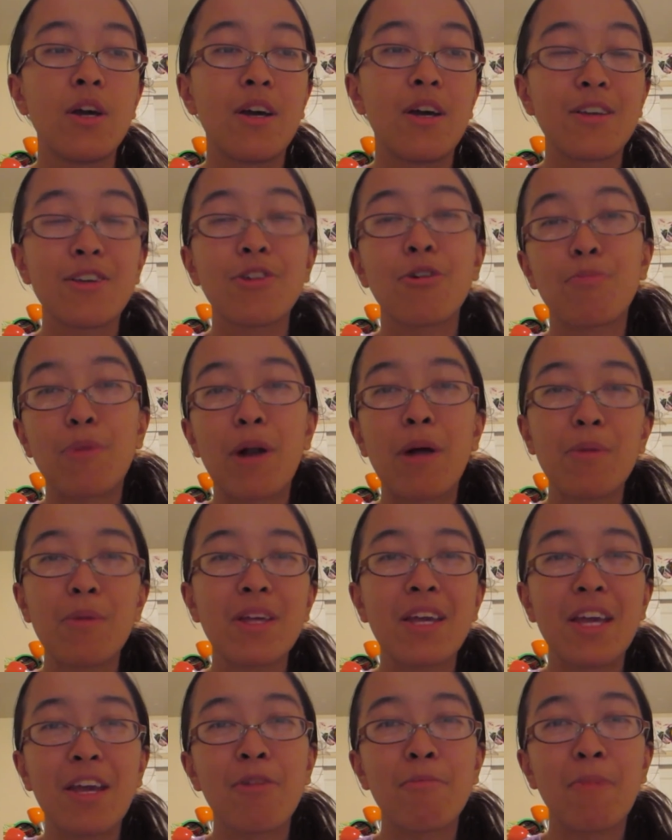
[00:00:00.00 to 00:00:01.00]
You'll
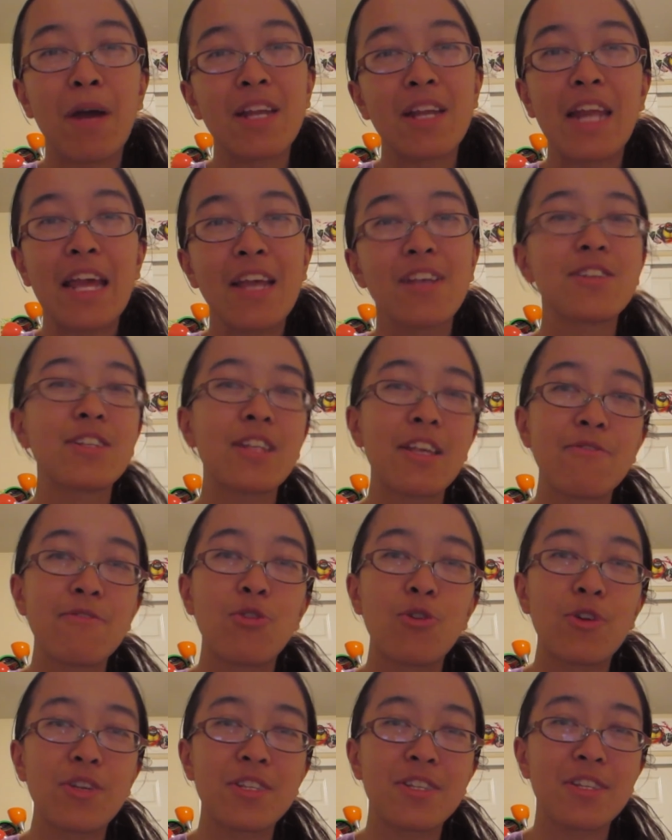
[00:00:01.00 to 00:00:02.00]
probably hear my nasally
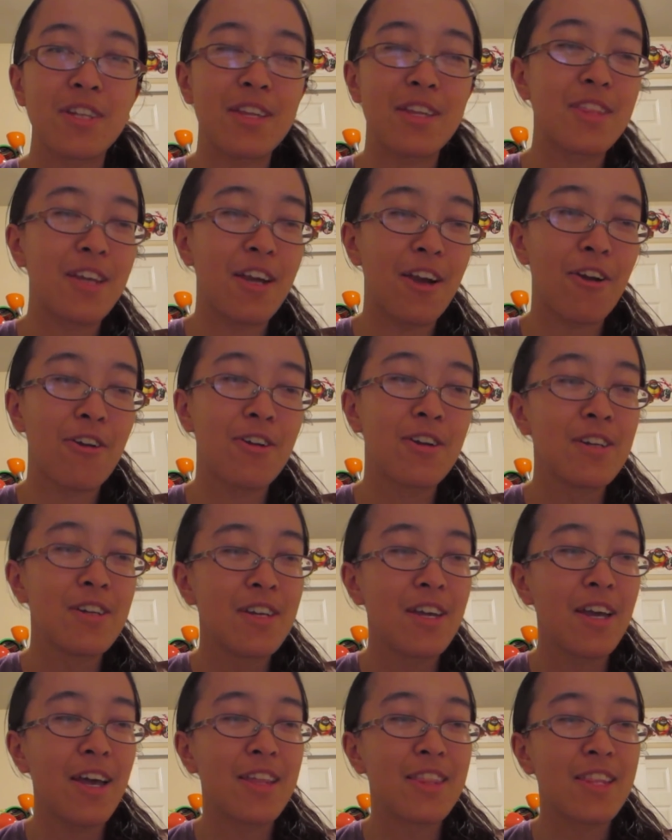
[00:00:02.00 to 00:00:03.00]
voice in it there.
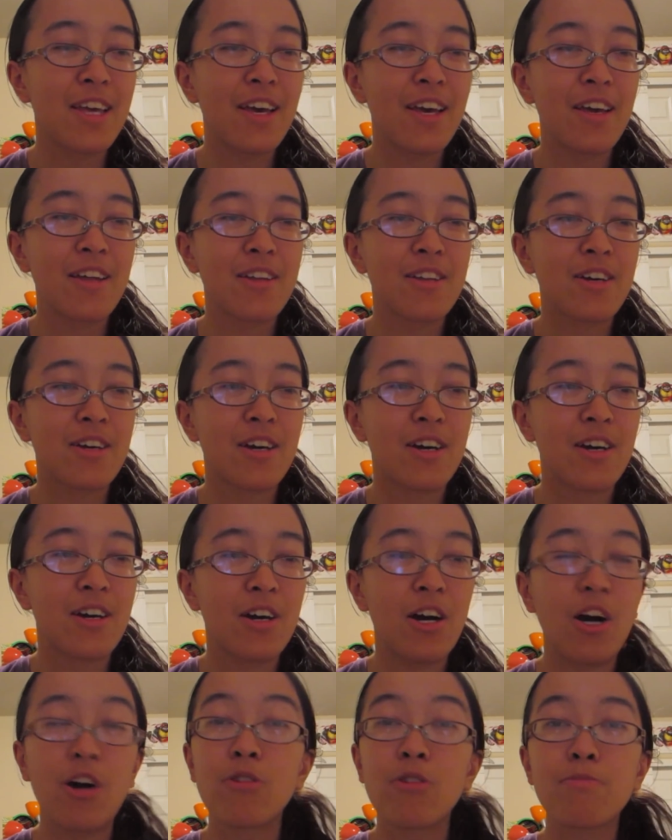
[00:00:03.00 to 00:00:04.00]
And then
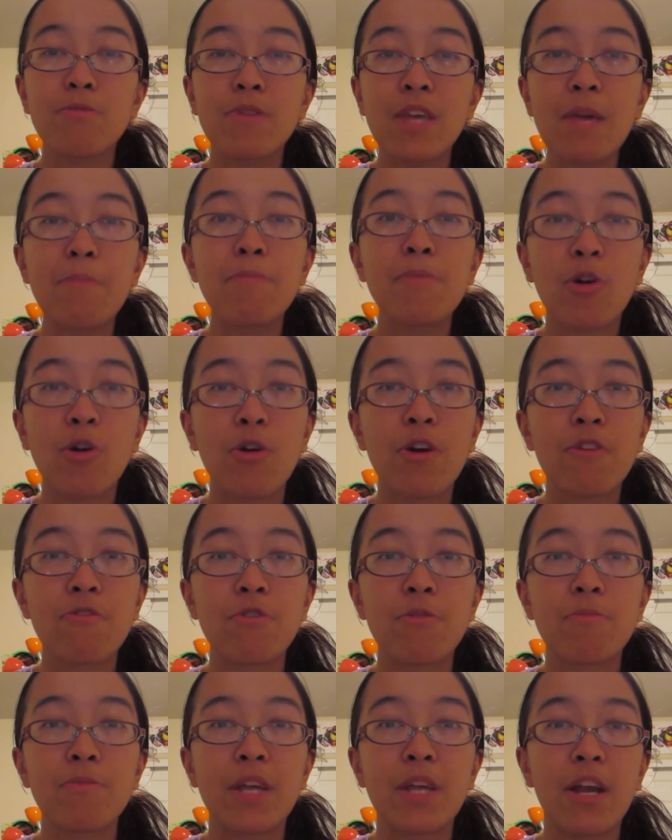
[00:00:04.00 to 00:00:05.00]
I'll keep going
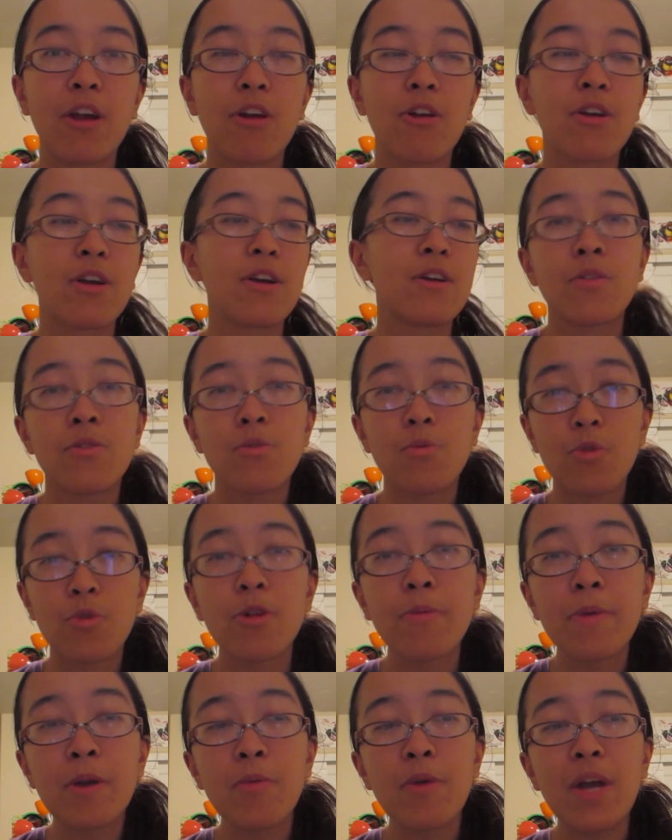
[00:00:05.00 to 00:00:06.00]
from there. The
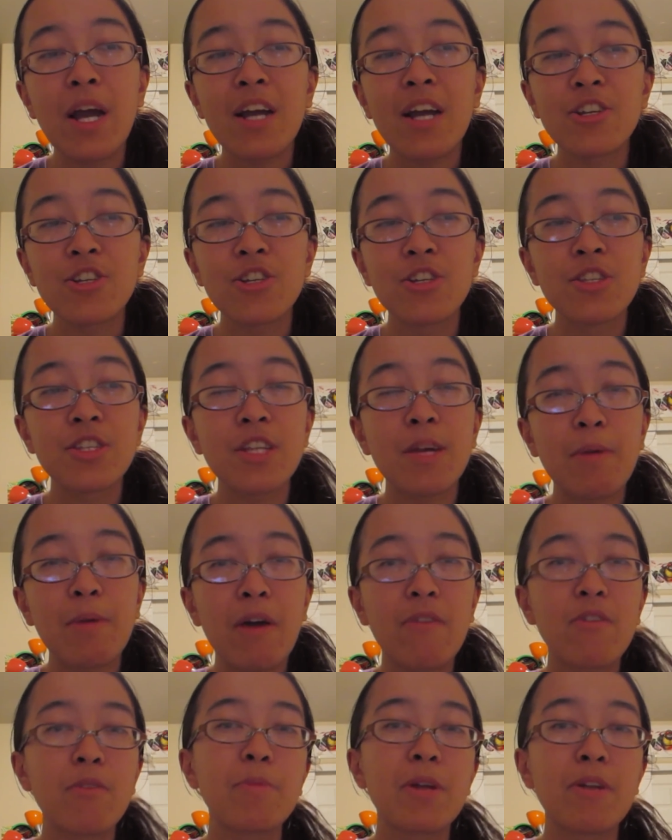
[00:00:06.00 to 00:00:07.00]
RWBY reactions, I'm
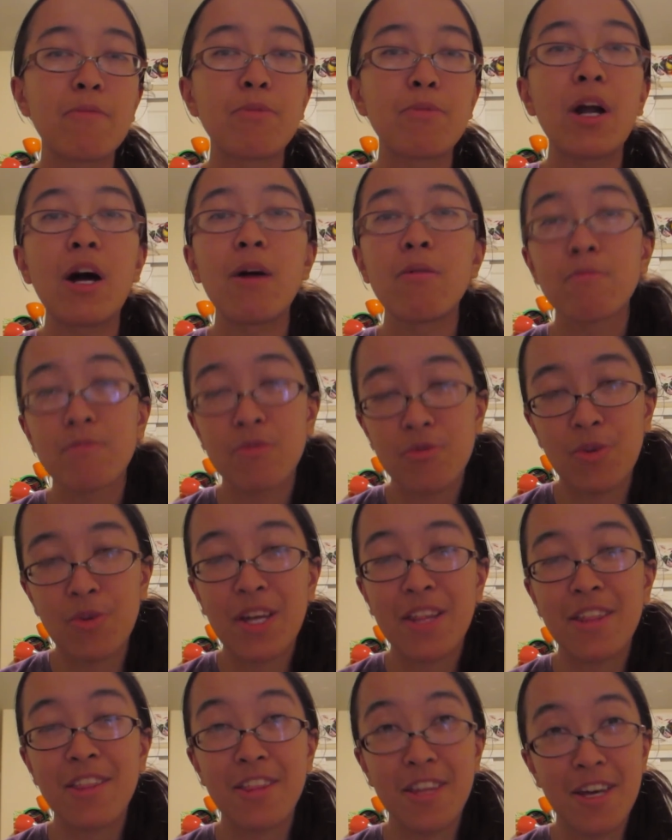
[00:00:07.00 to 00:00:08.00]
having a bit of problems
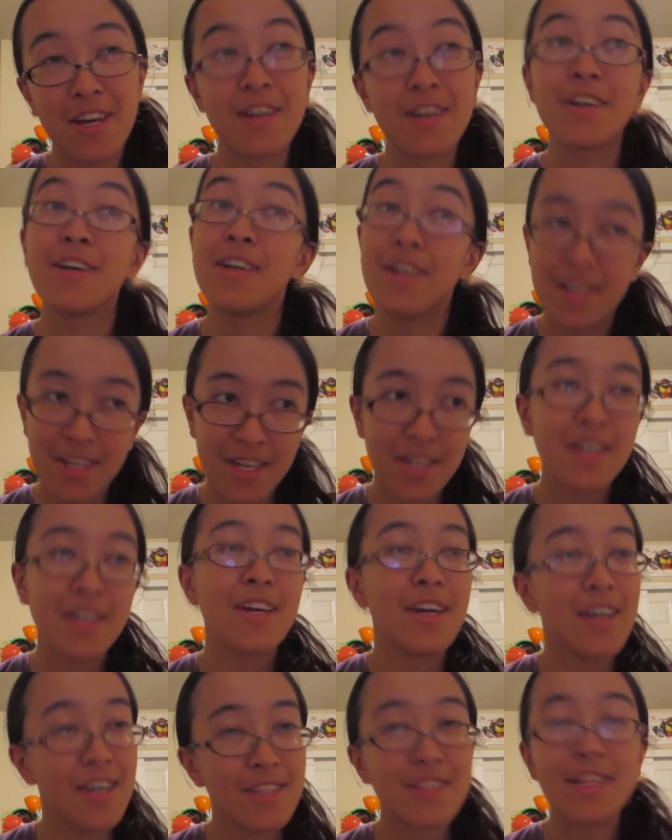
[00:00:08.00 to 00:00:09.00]
with.
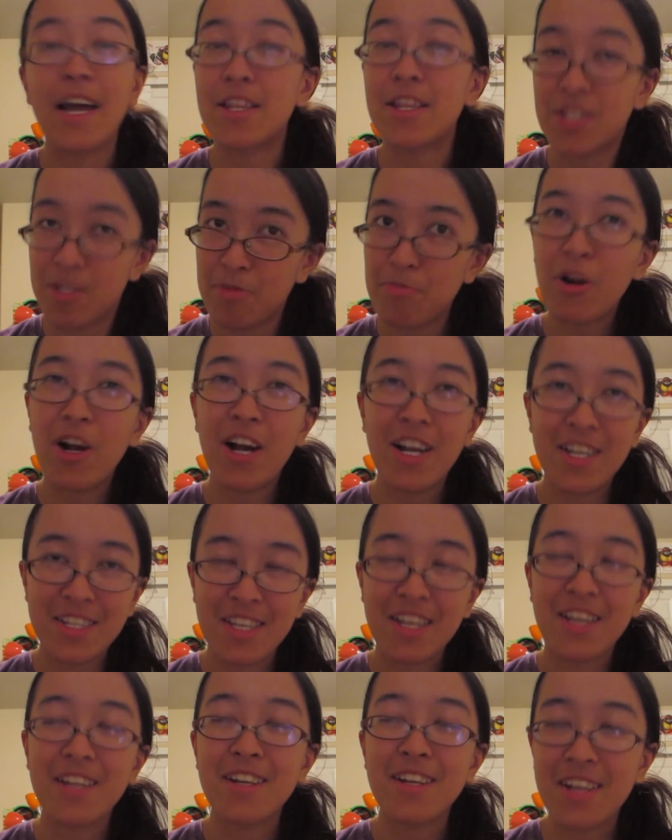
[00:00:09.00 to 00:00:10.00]
Not
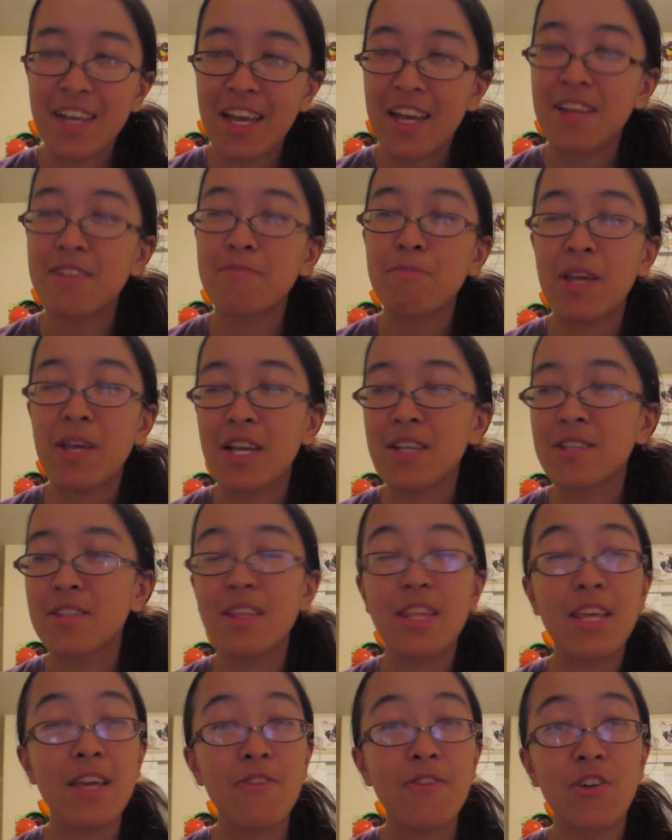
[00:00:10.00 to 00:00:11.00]
surprising, again, because
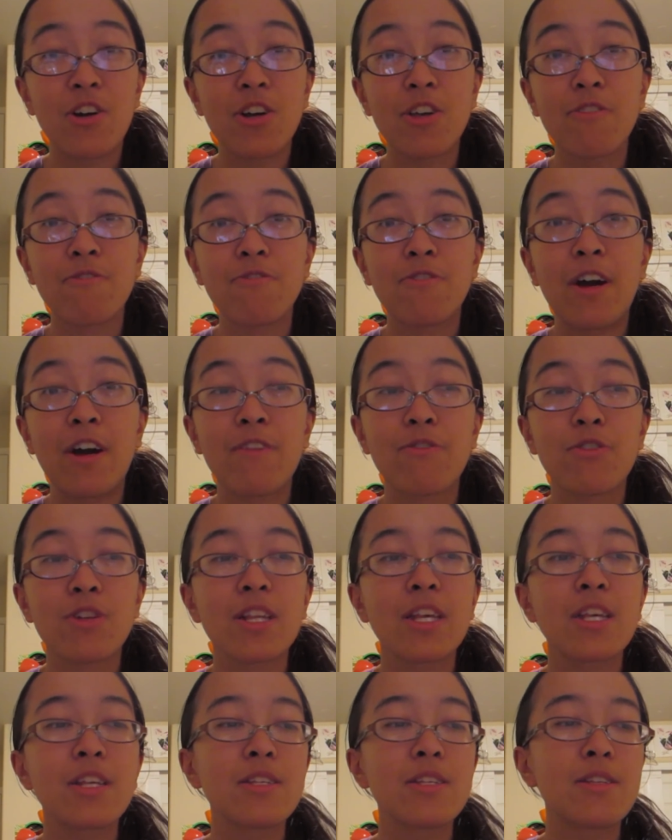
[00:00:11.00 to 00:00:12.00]
the Volume 5
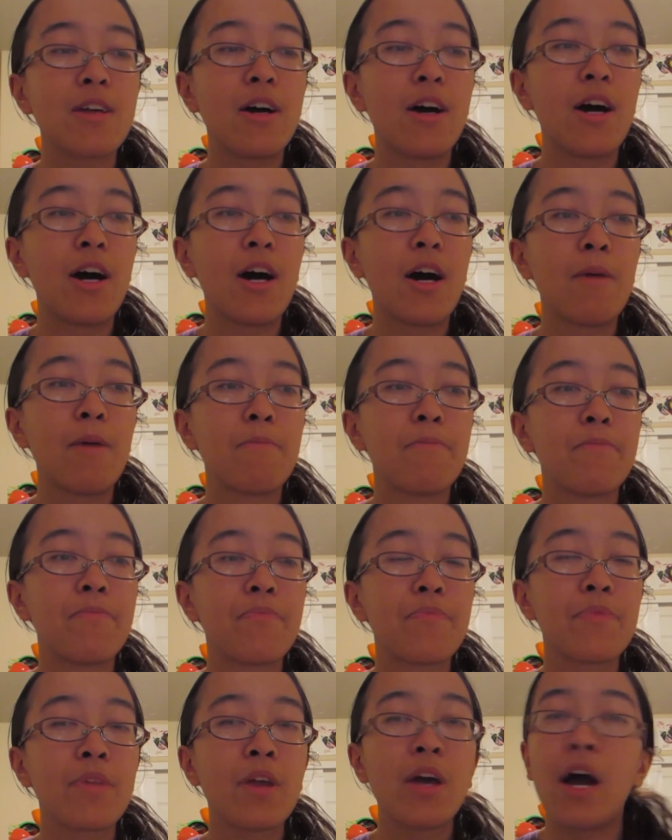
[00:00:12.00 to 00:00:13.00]
release. I've
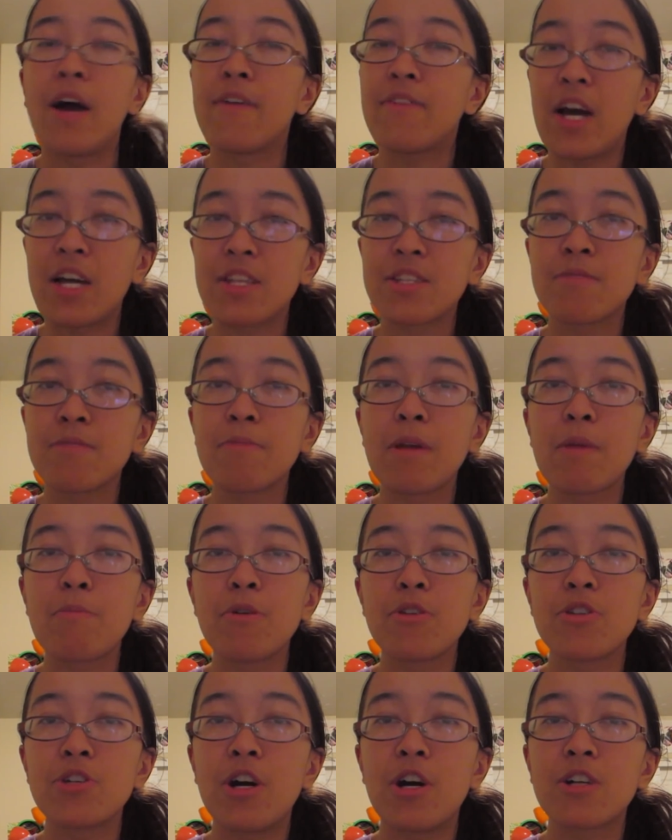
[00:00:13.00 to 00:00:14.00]
had some
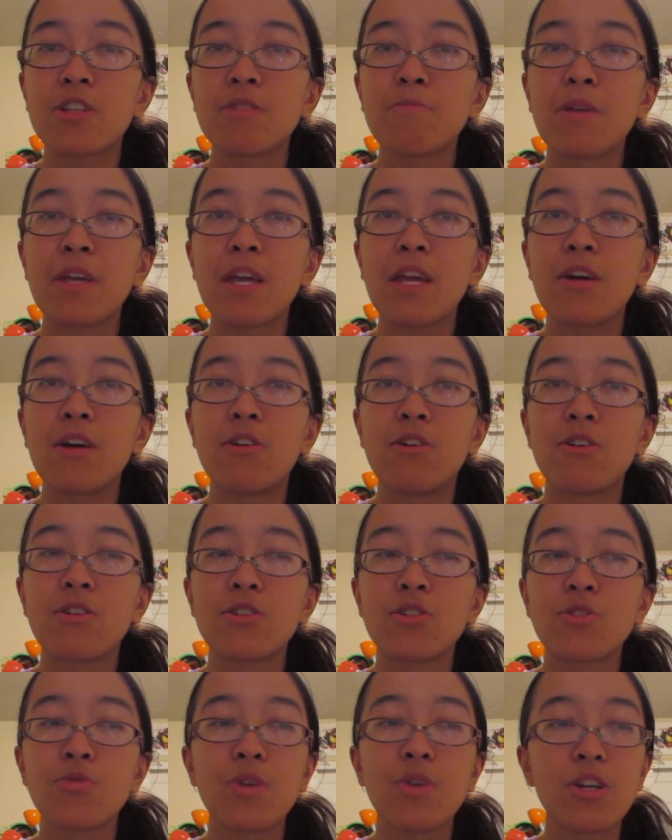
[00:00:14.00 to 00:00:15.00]
people talk to me
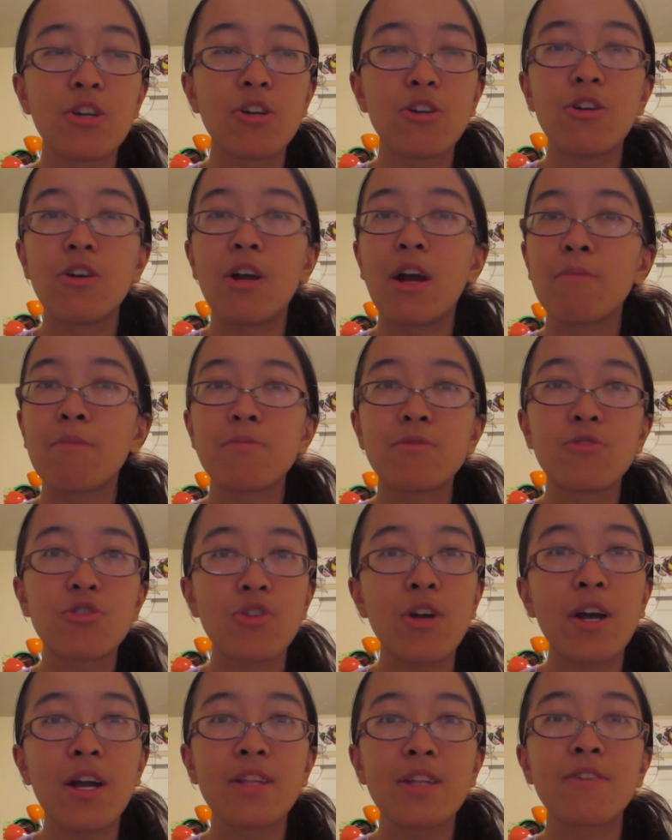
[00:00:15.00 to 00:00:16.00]
on Twitter. I'm
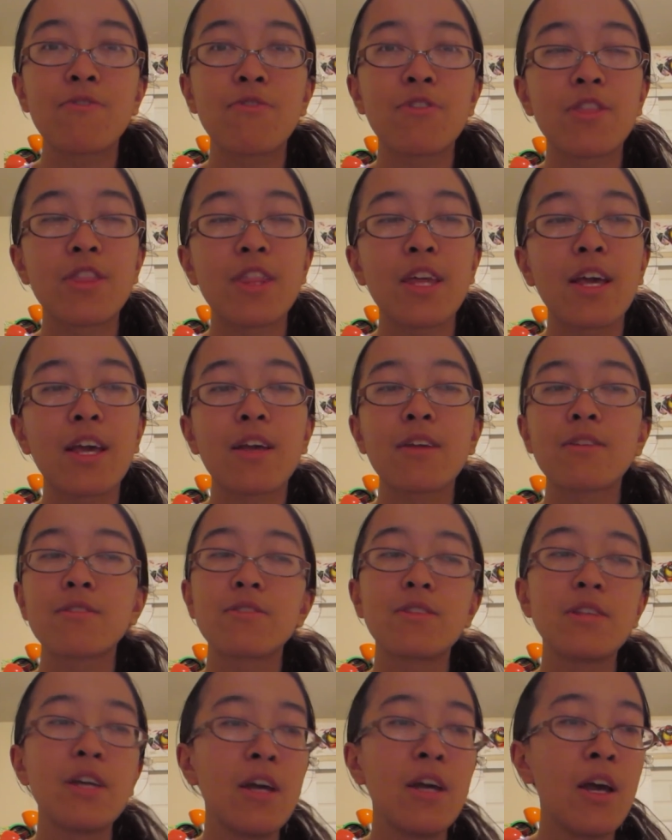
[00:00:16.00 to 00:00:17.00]
trying different
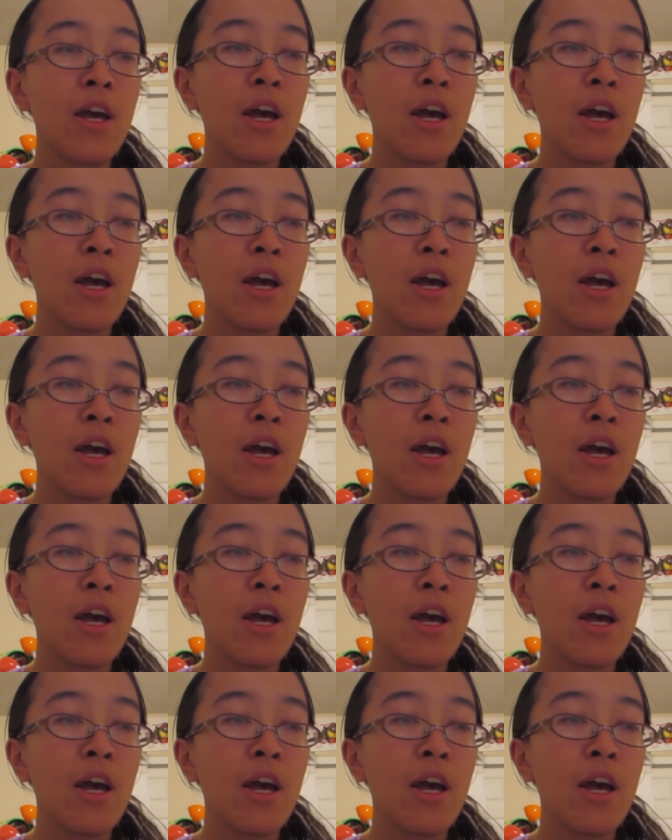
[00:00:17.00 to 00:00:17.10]
things.